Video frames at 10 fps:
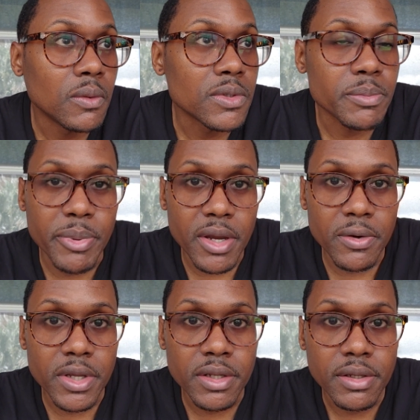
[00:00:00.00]
He was
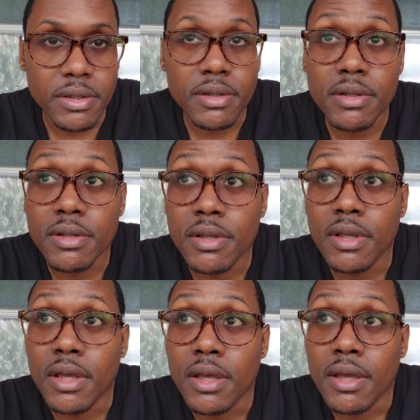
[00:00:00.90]
buried
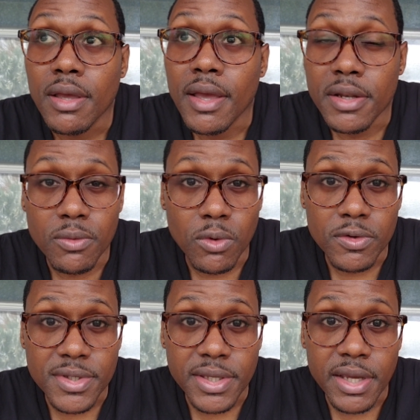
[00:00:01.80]
and he
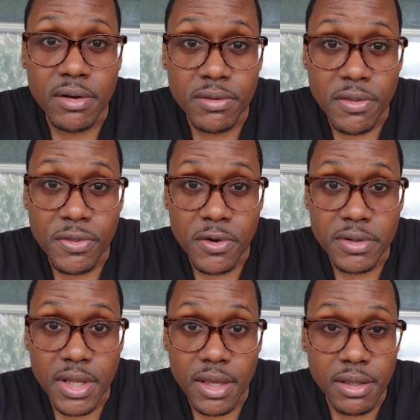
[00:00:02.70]
rose again on the
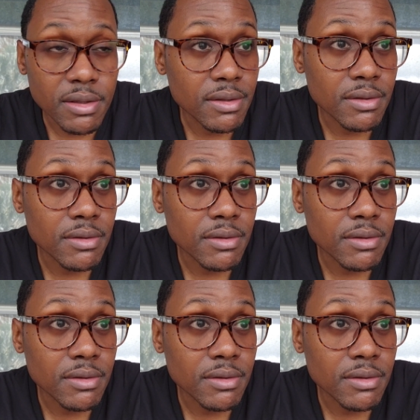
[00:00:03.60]
third day,